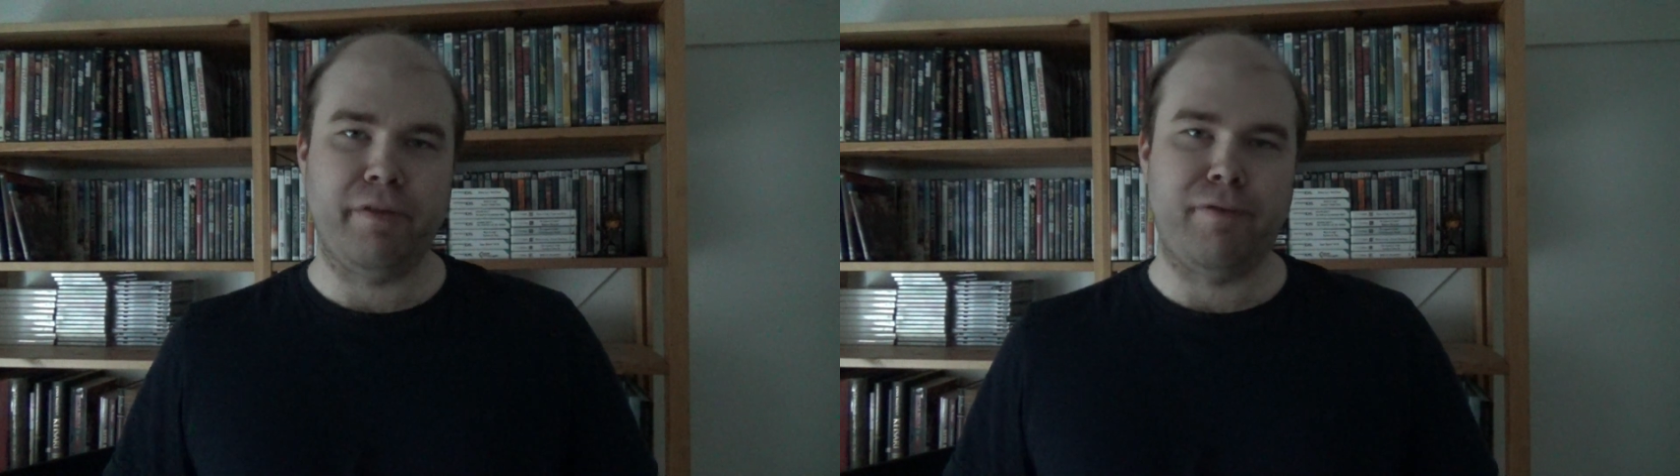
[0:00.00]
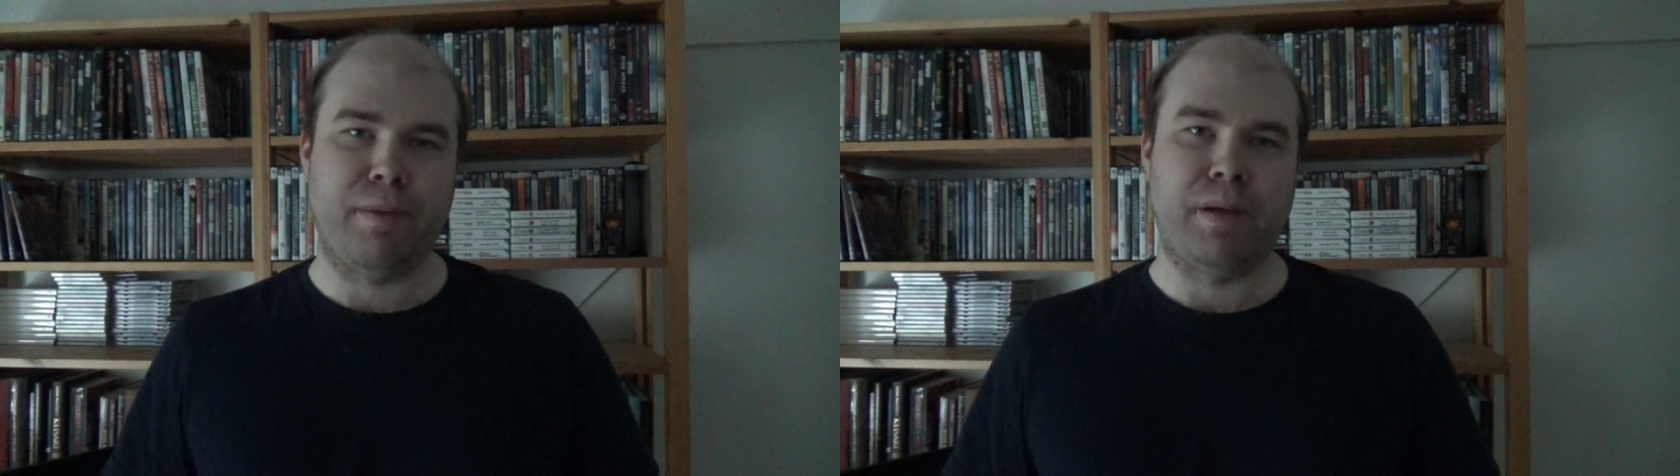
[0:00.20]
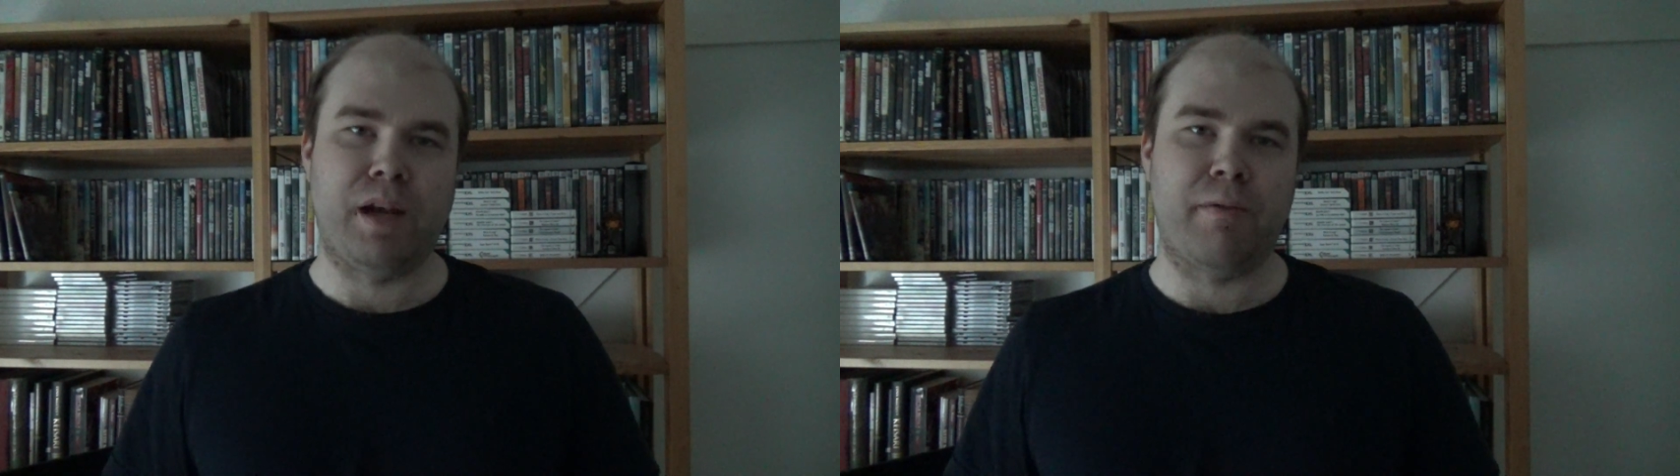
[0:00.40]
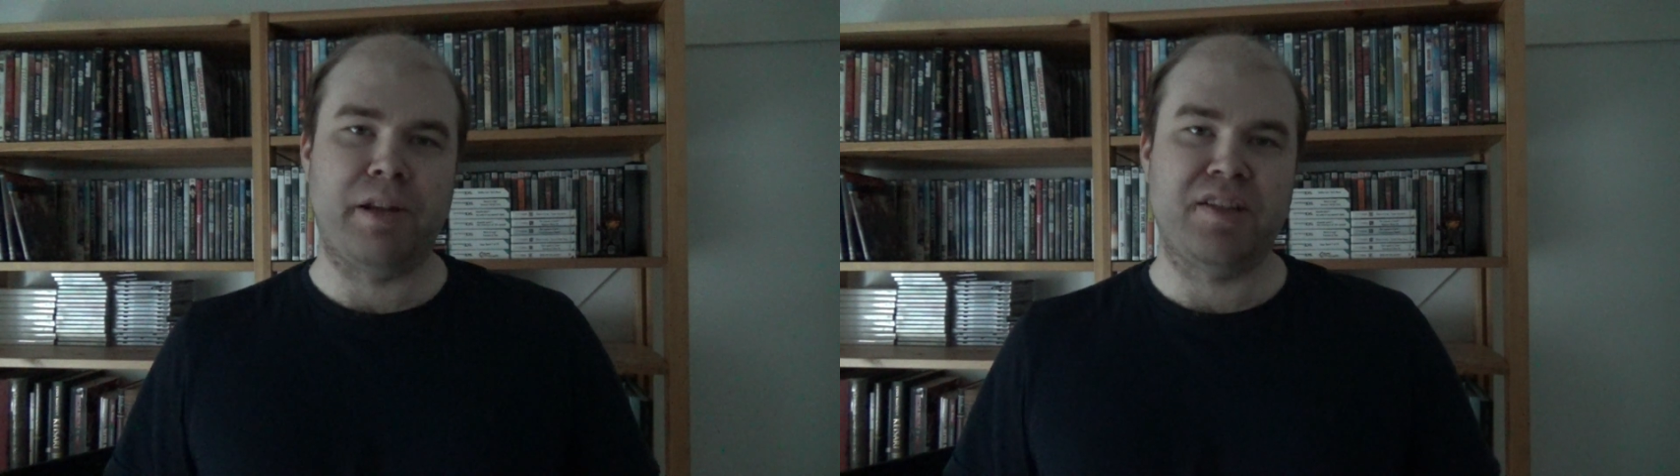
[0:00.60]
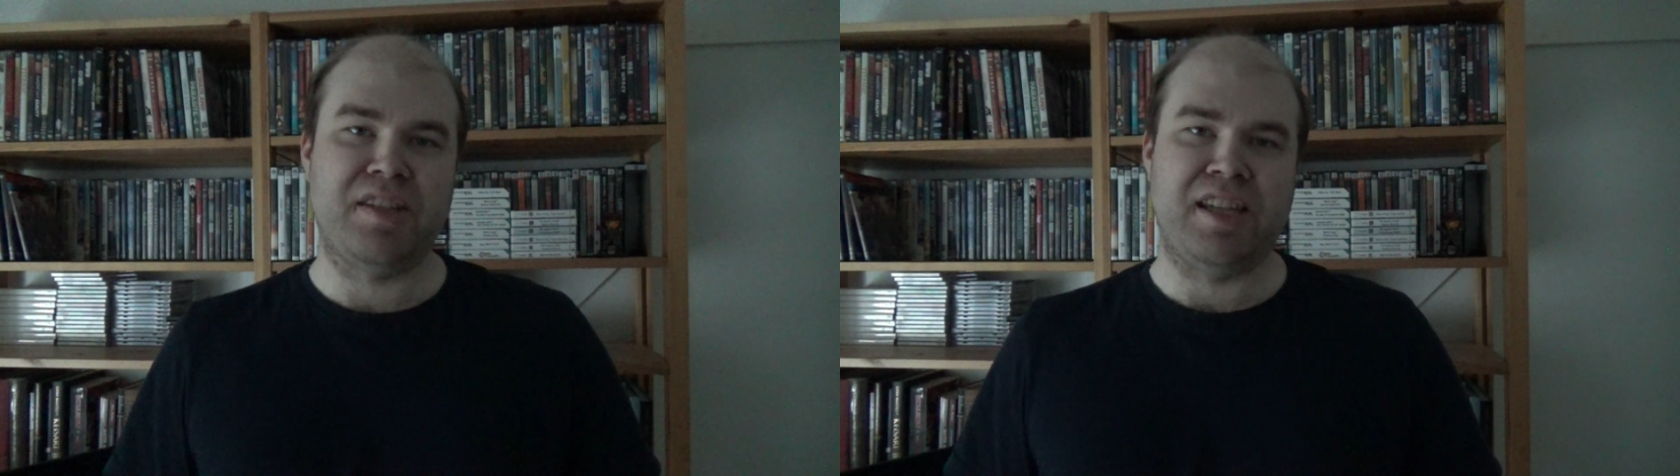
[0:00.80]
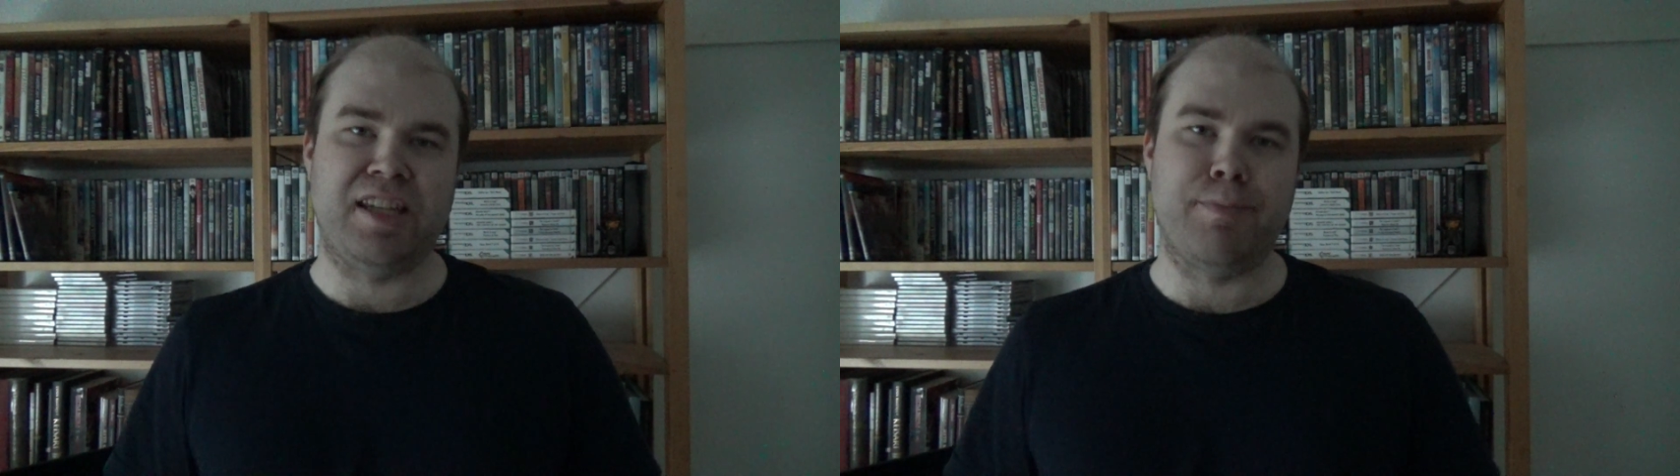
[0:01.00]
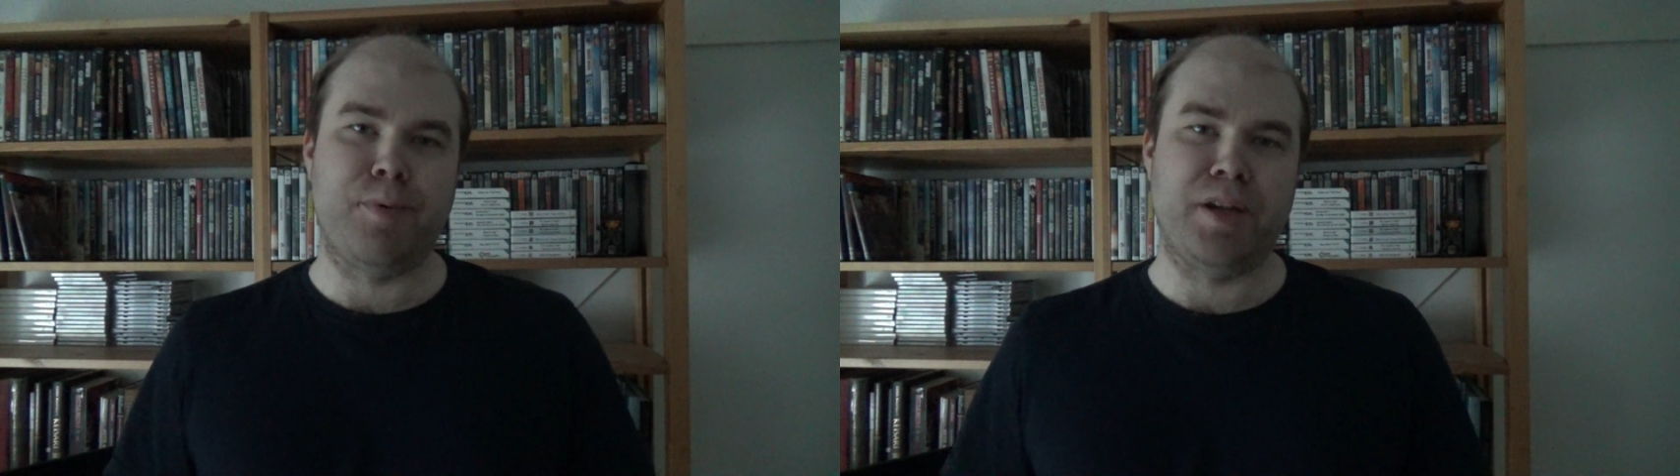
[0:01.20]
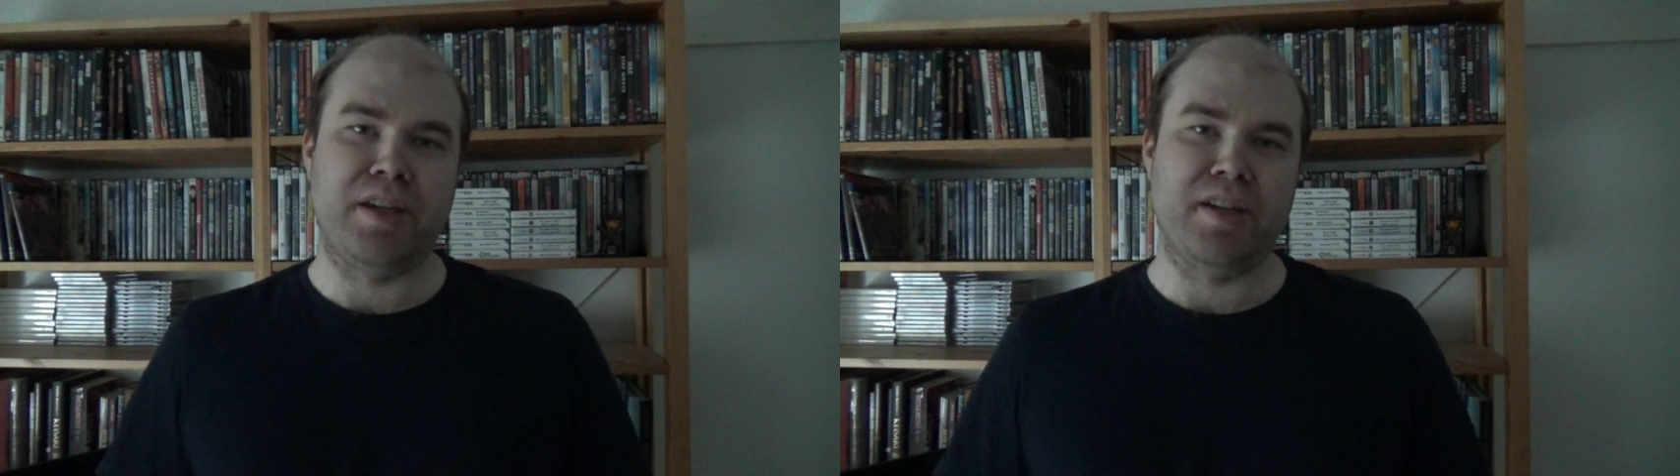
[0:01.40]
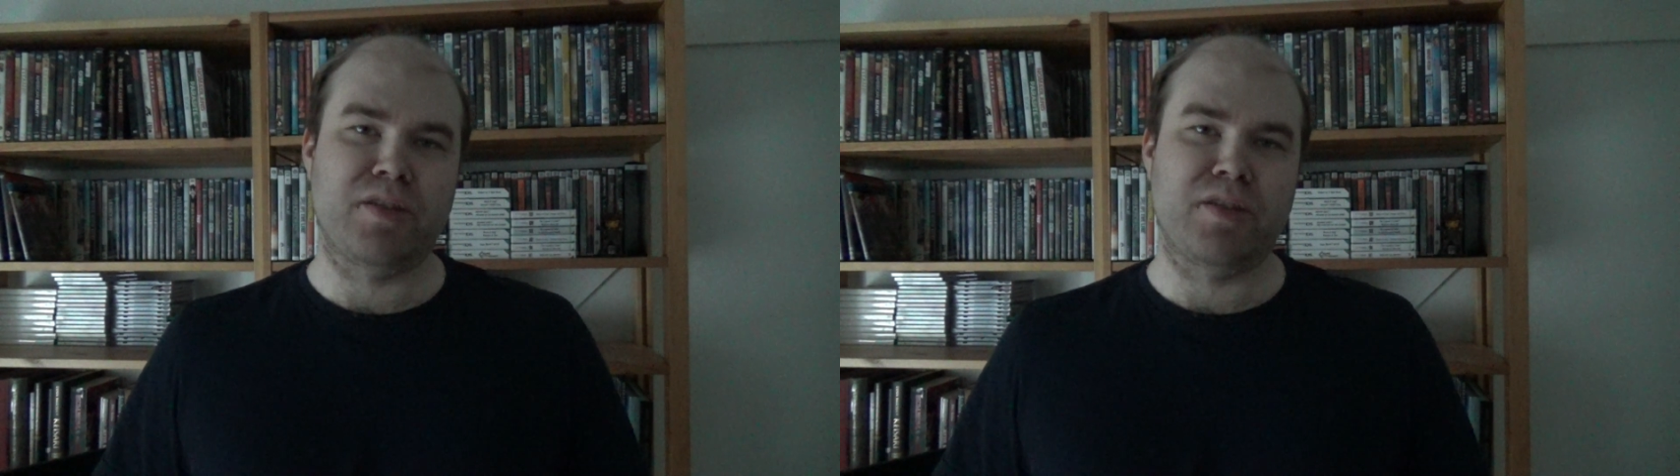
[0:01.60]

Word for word: familiar with Seeki, Preeki,